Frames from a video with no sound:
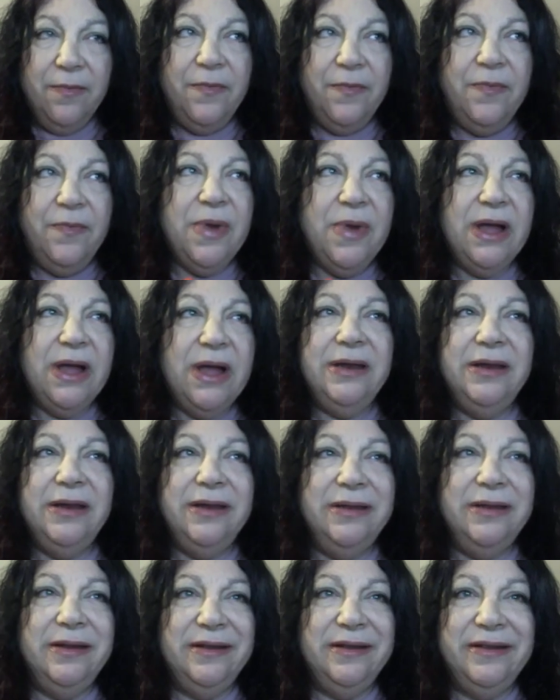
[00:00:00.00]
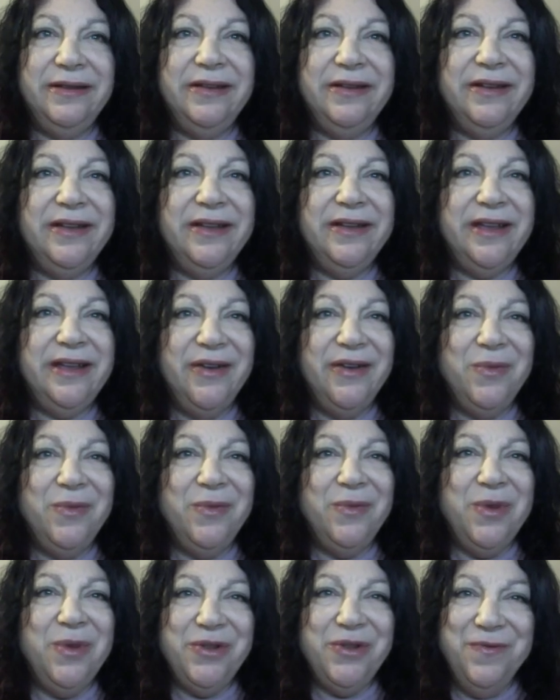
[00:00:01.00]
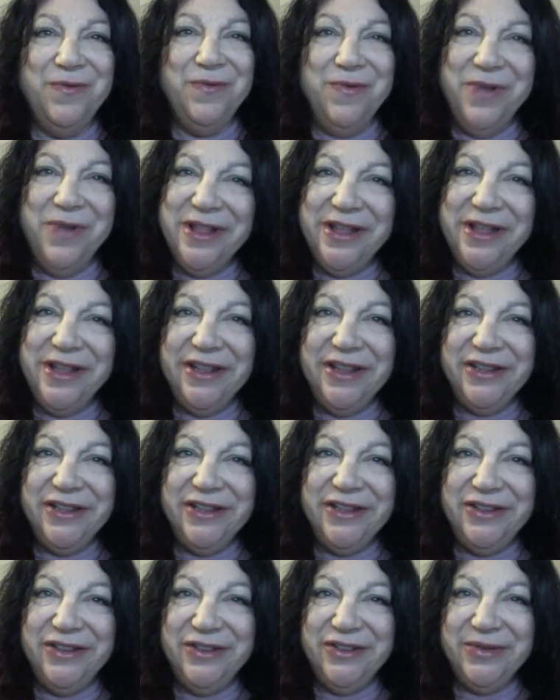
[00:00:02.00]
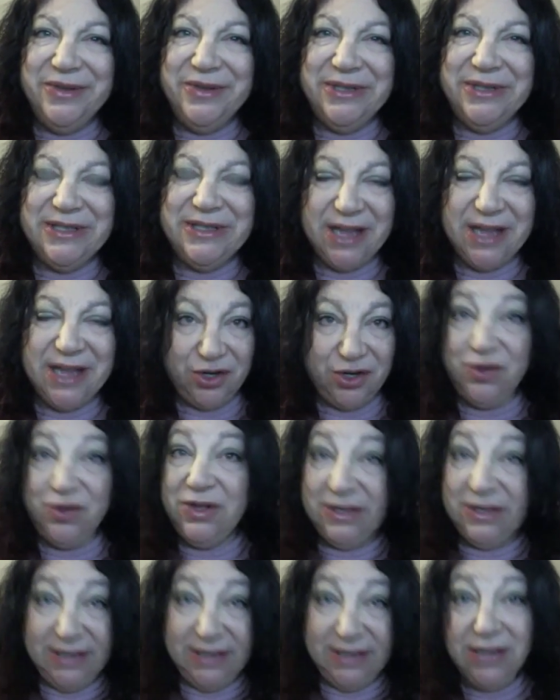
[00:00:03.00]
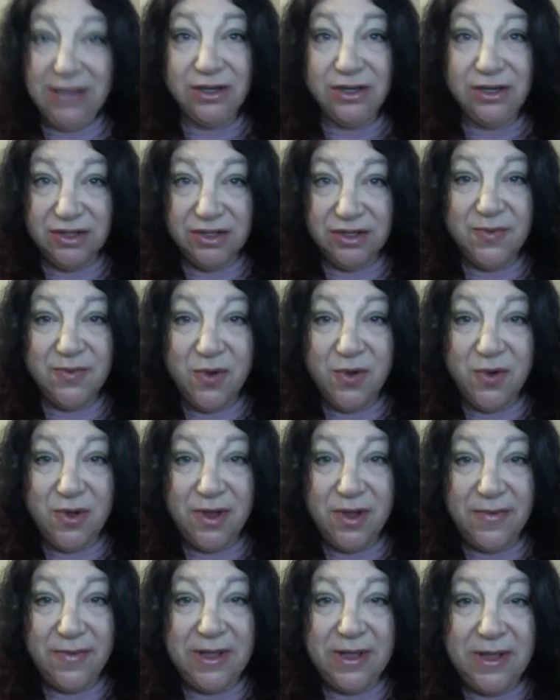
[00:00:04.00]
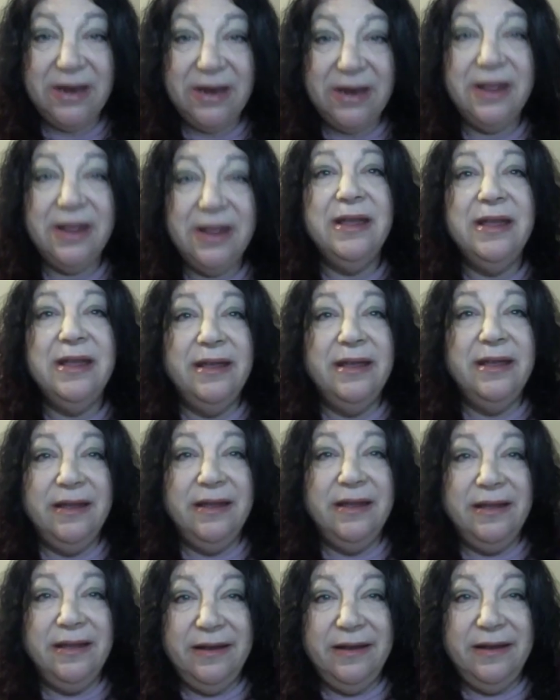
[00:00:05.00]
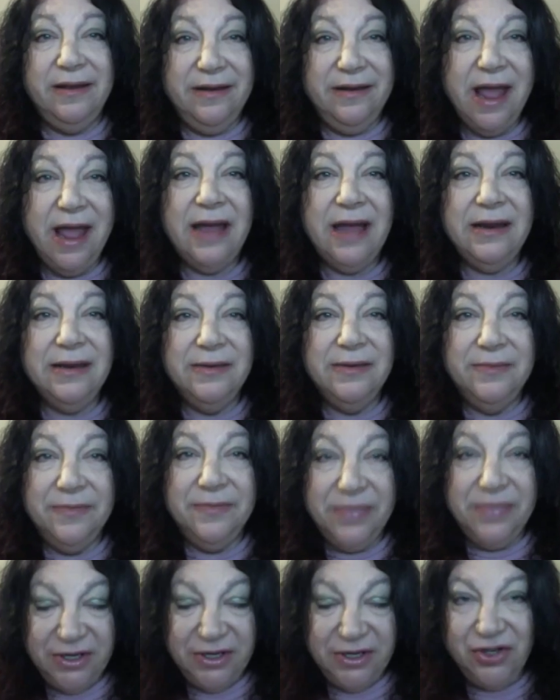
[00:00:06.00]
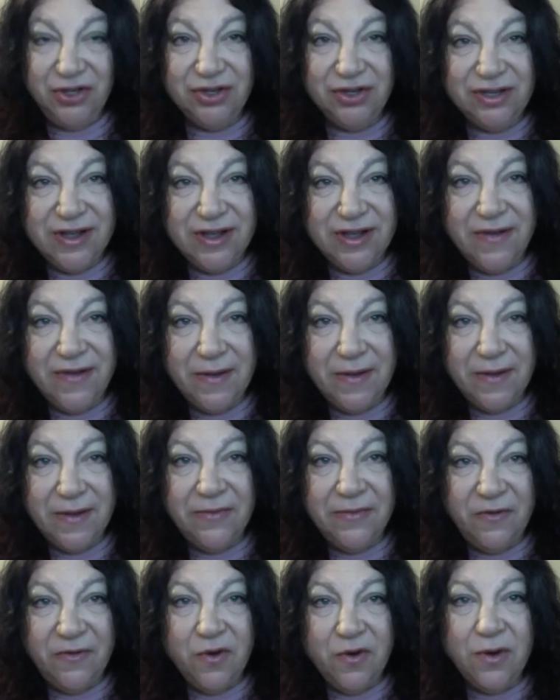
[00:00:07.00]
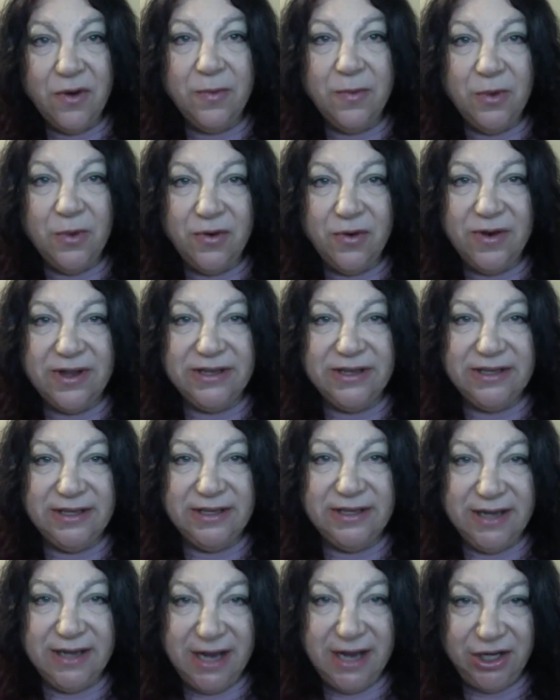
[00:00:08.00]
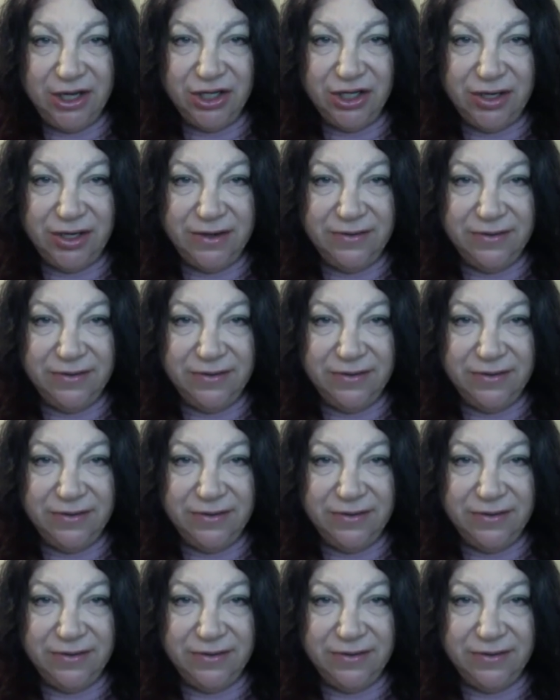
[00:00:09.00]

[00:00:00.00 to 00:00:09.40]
But what you really need to do is schedule a doctor's appointment, not beat yourself up for procrastination.